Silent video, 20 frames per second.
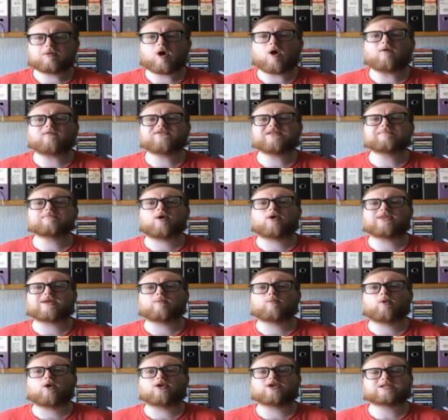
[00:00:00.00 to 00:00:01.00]
Hopefully more
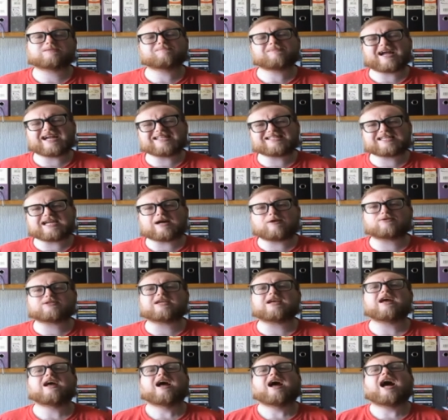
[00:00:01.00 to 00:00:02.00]
than once, but I doubt
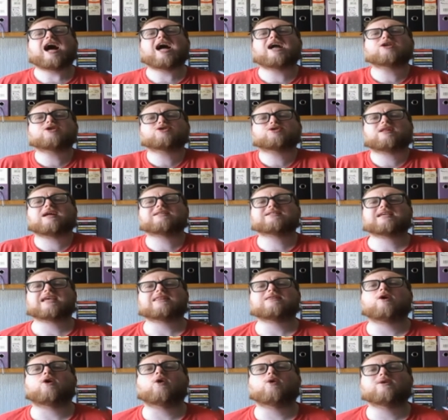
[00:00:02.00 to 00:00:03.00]
it. I just like to
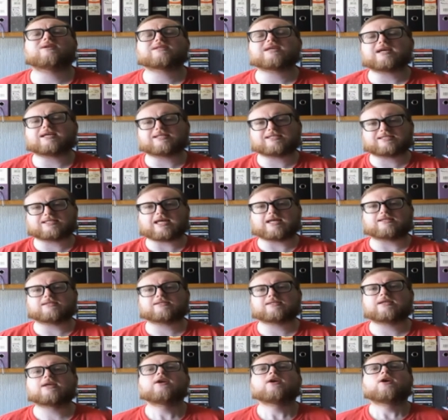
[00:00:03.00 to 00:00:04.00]
get the whole entire
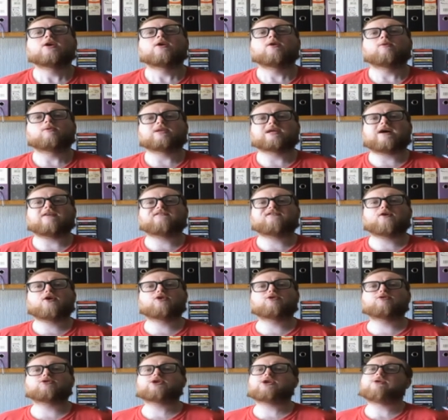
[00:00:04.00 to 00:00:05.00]
set. Without
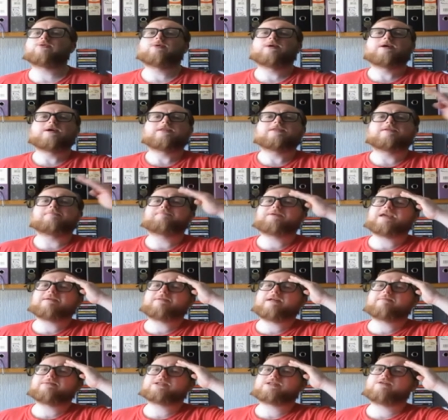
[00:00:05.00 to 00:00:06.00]
further ado, the
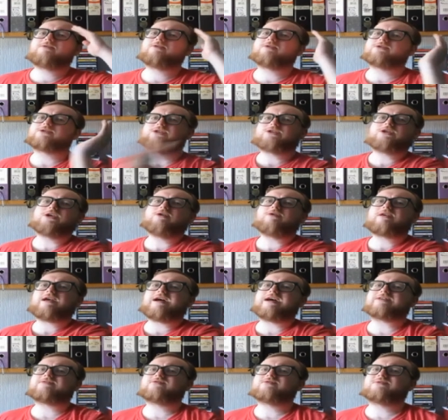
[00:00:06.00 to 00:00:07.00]
people at Salute goes to you
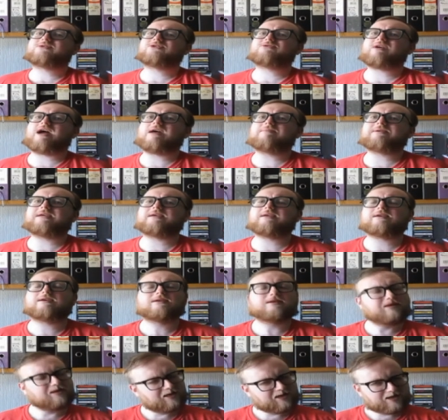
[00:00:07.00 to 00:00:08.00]
guys for subscribing,
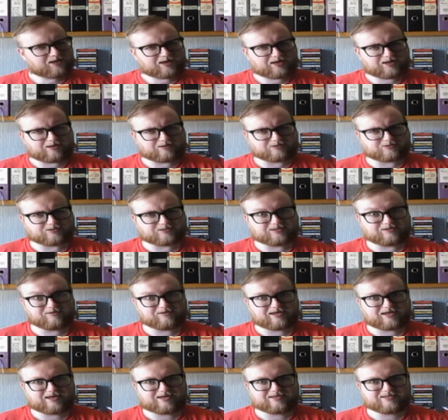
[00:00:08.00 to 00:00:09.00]
and I'll see you
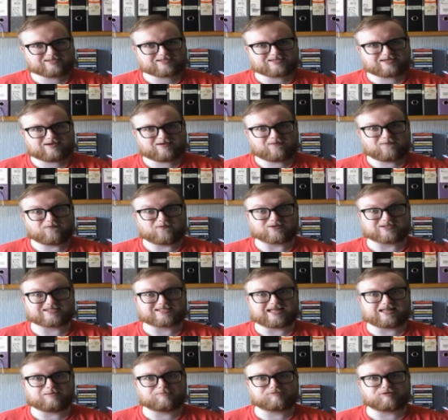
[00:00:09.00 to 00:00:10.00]
guys for
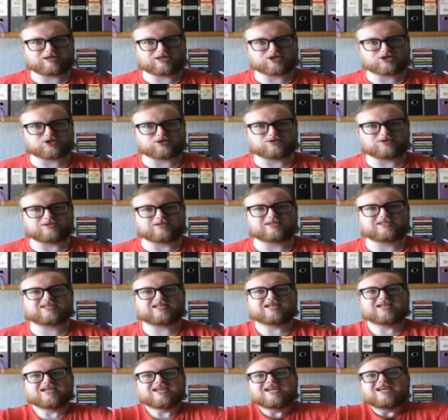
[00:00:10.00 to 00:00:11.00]

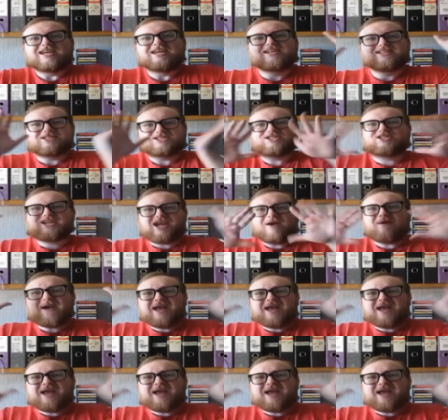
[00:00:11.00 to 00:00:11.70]
celebrations. Cheerio!